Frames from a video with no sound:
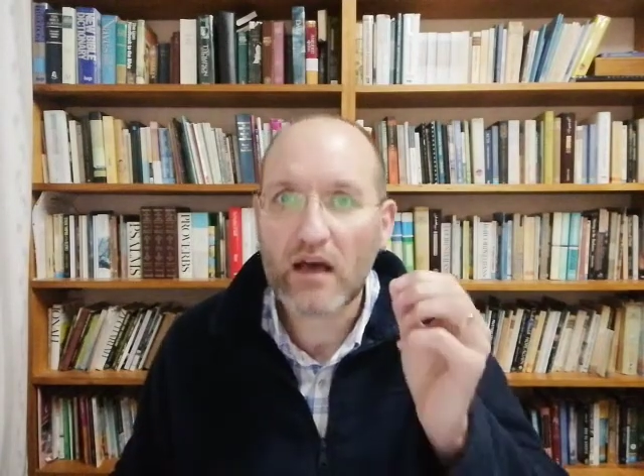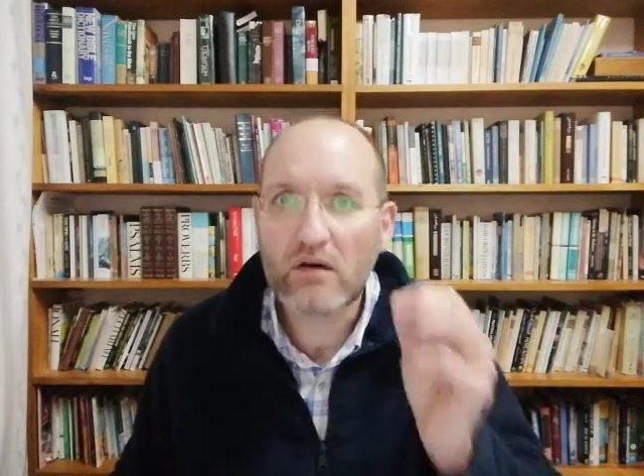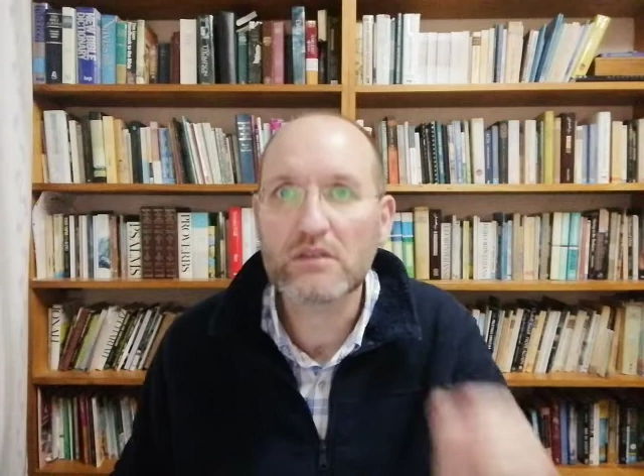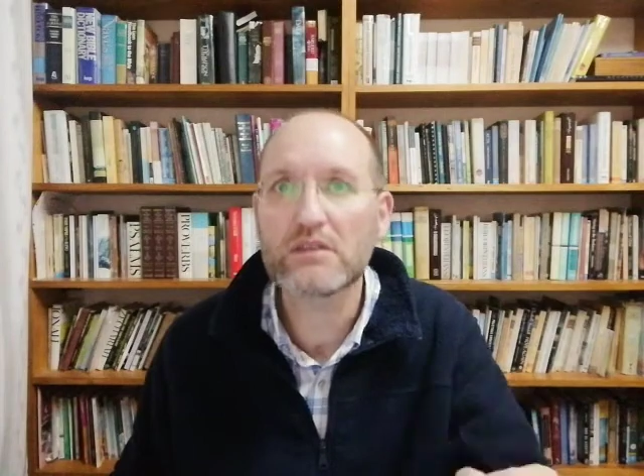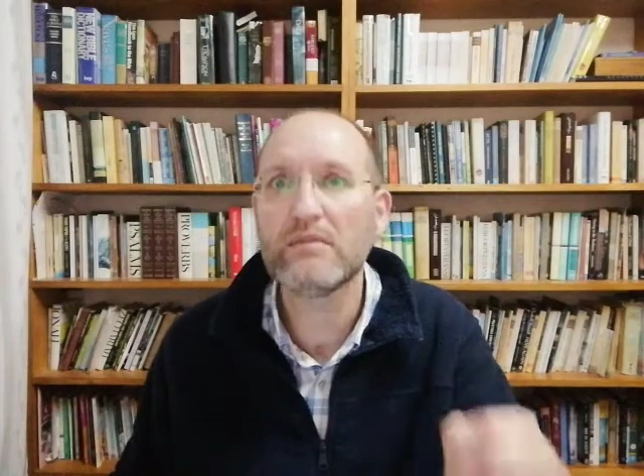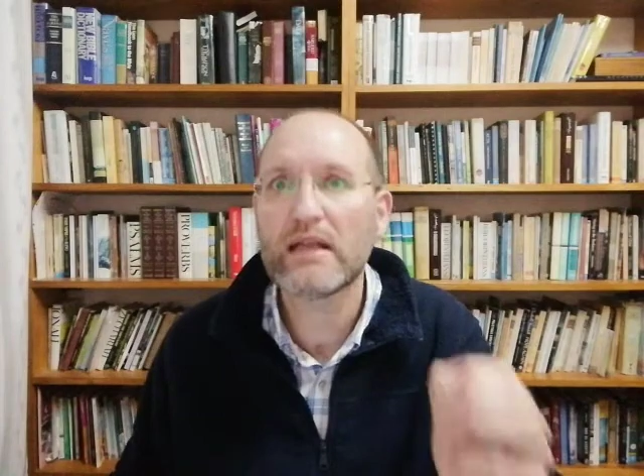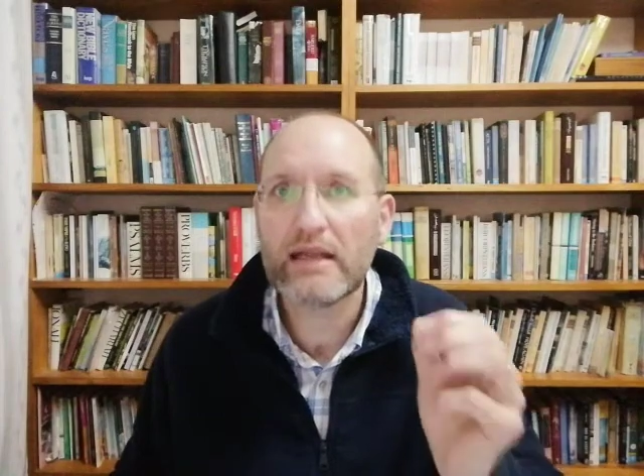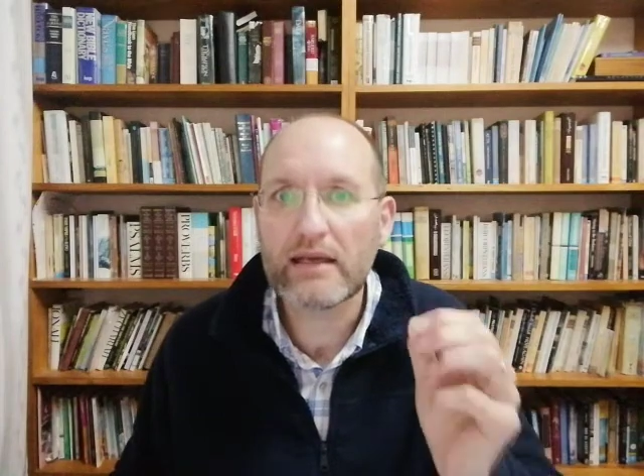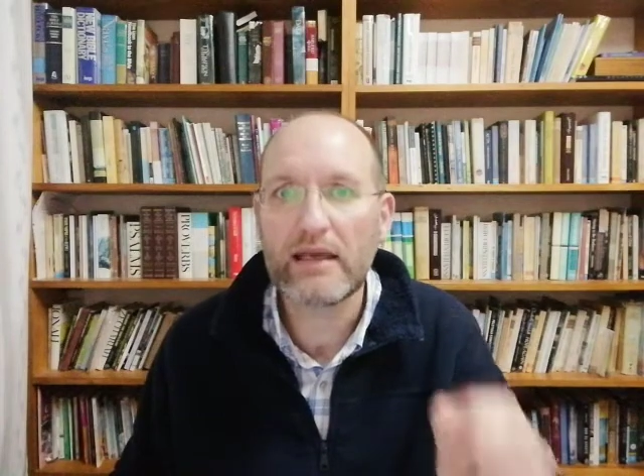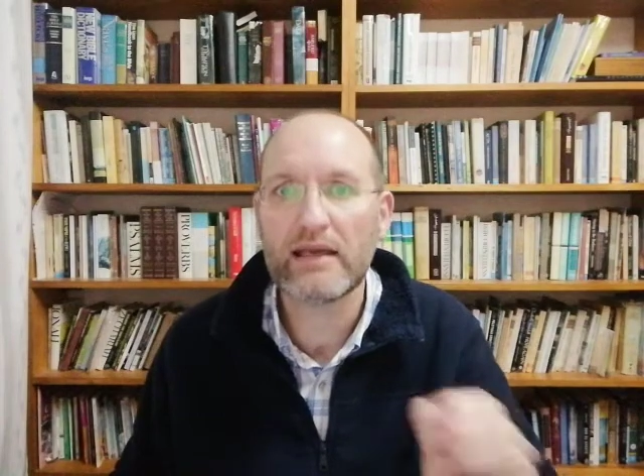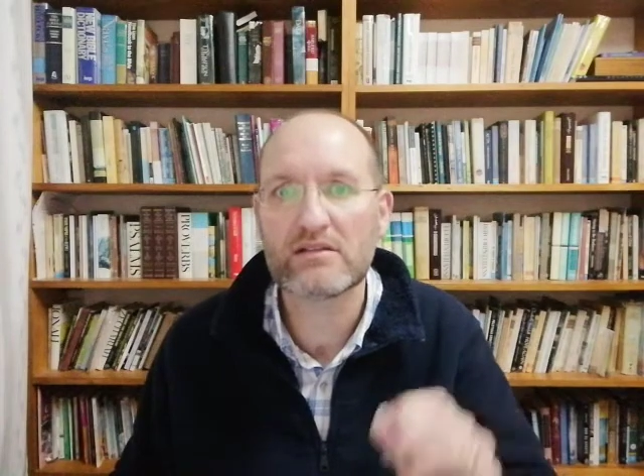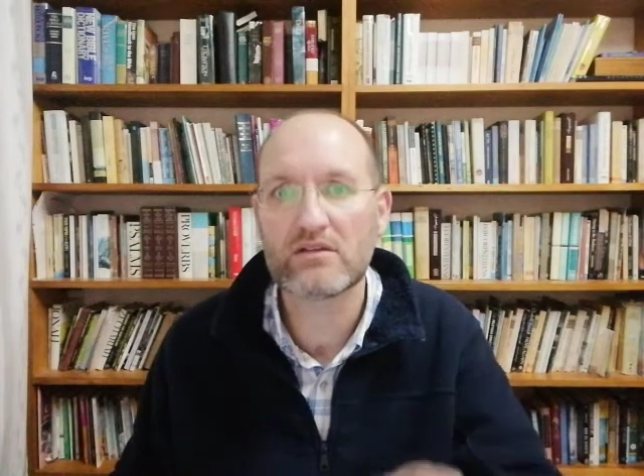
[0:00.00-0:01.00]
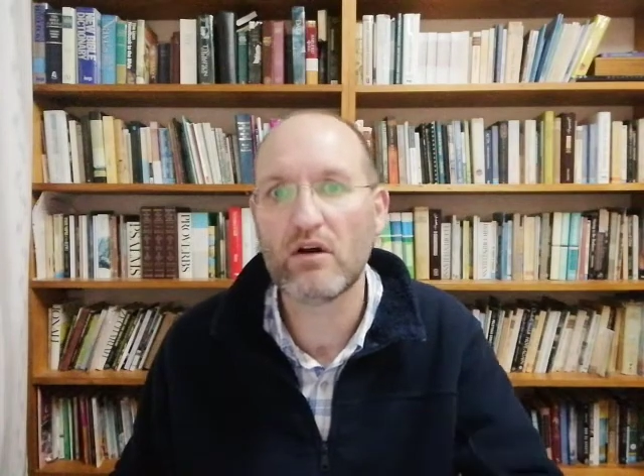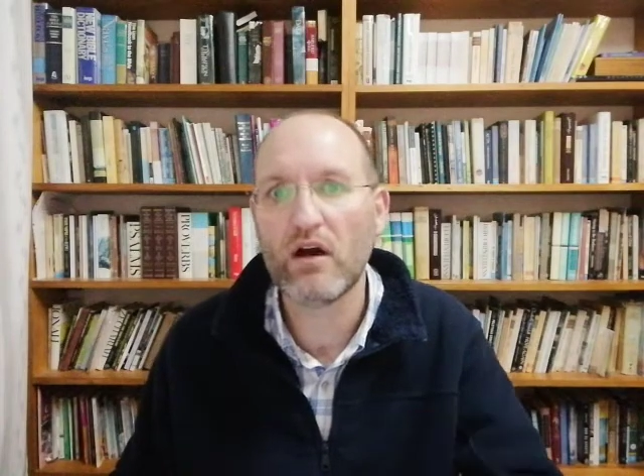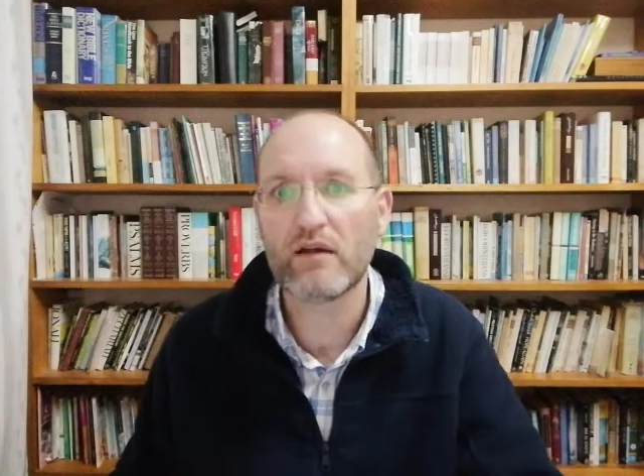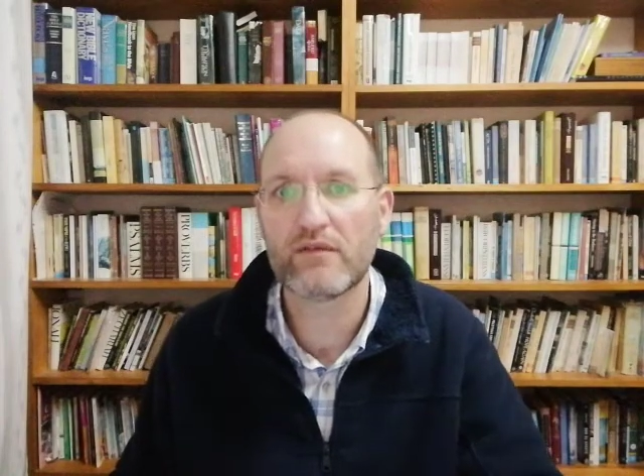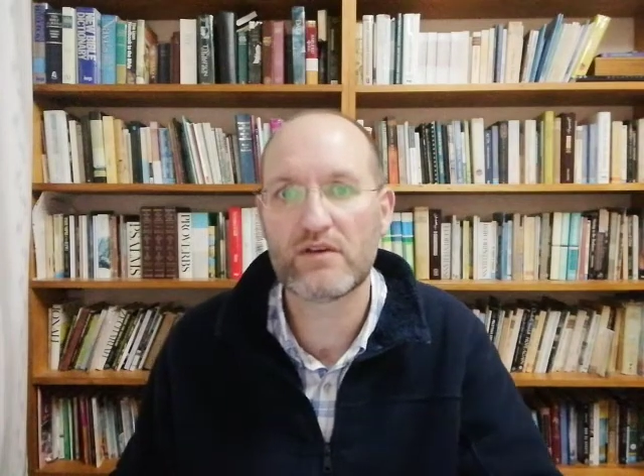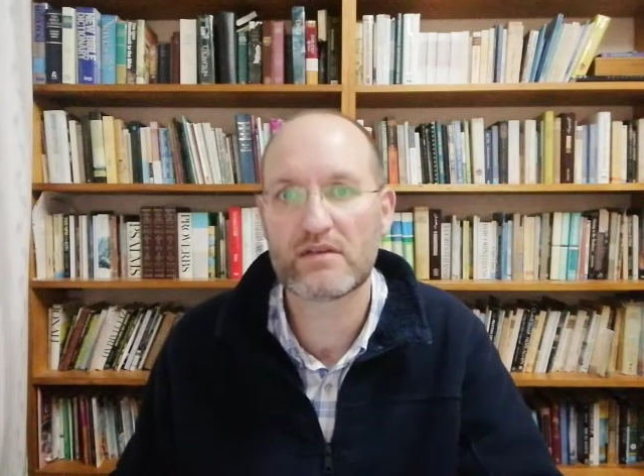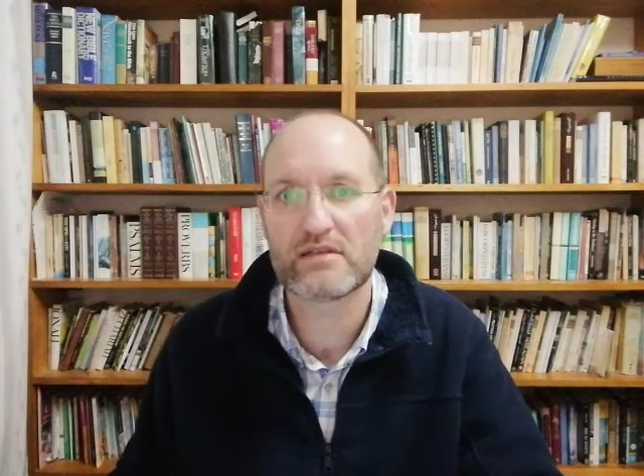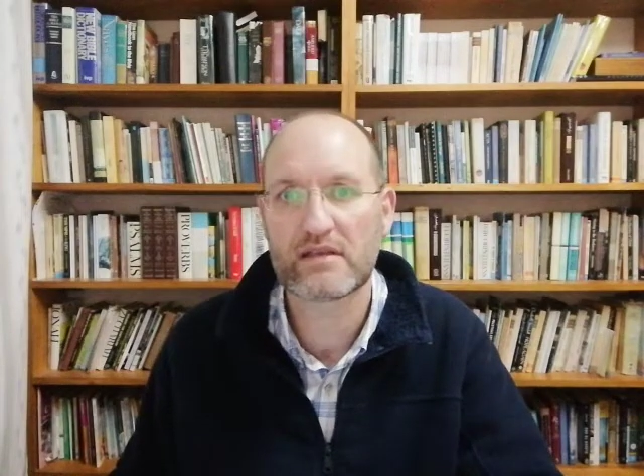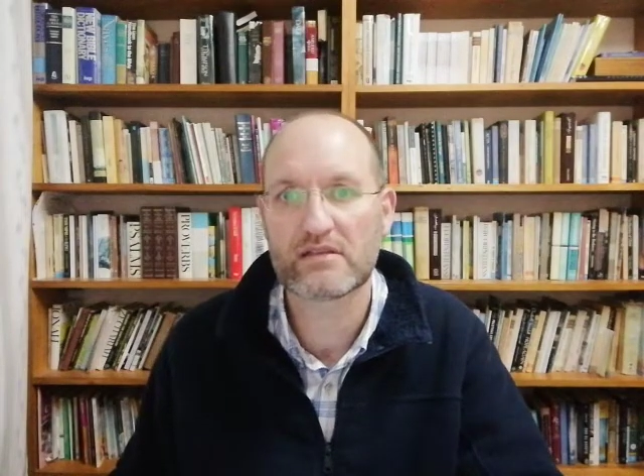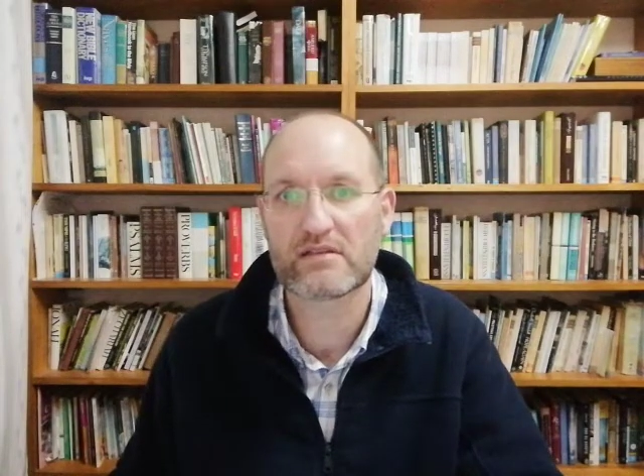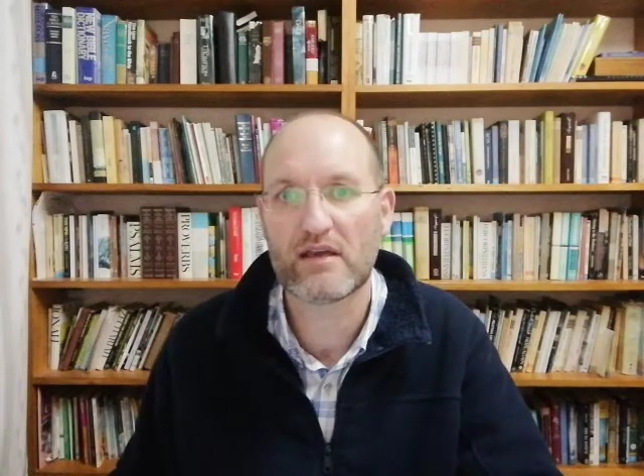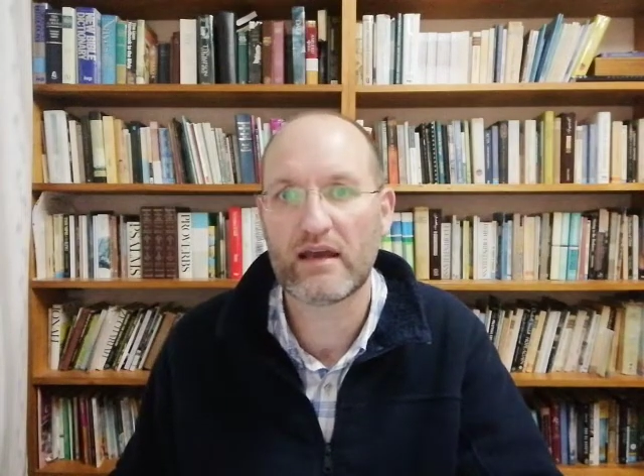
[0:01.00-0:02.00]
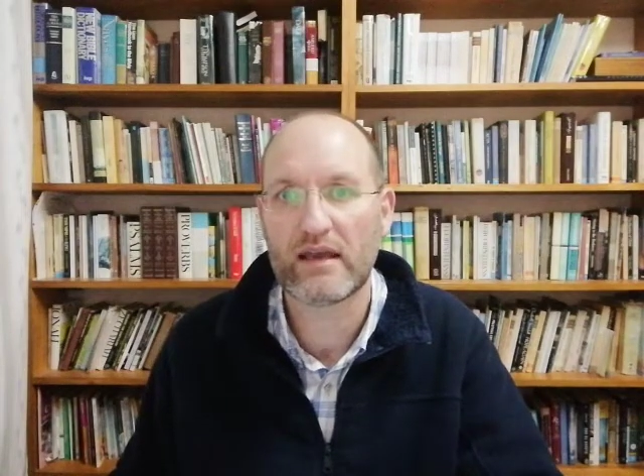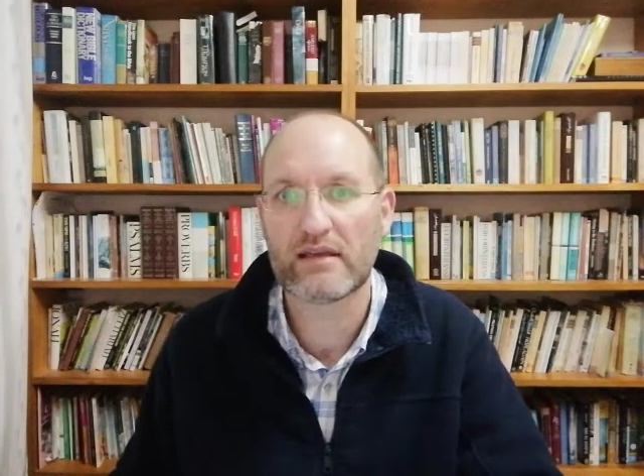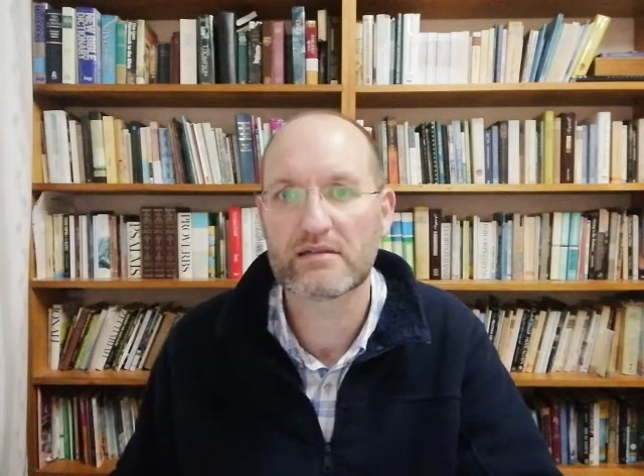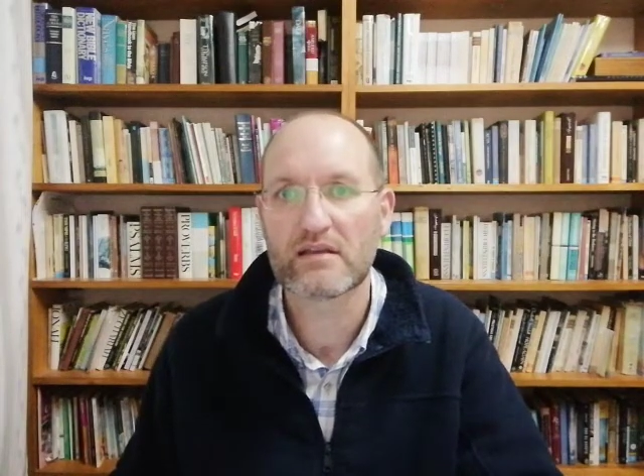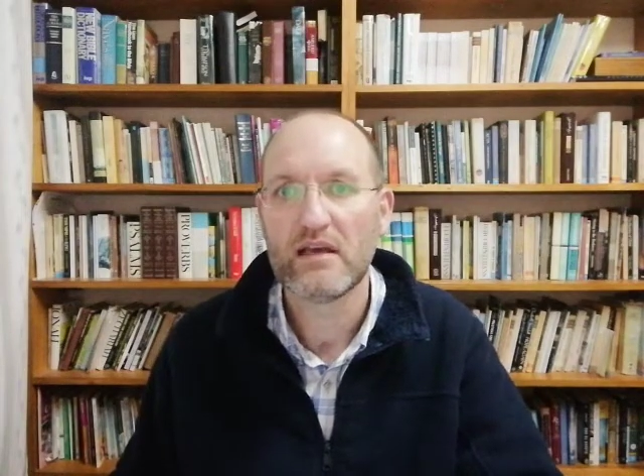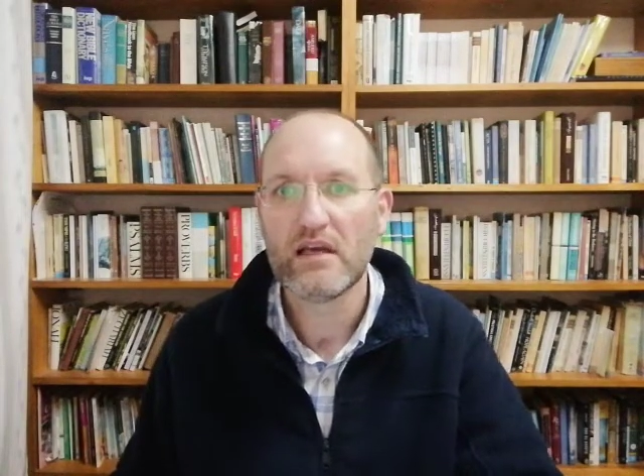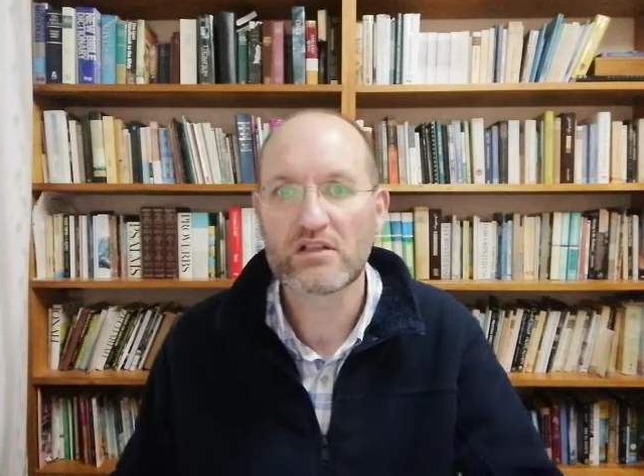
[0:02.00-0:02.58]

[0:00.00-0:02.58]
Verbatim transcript: ultimately against God, verse 6 to 8.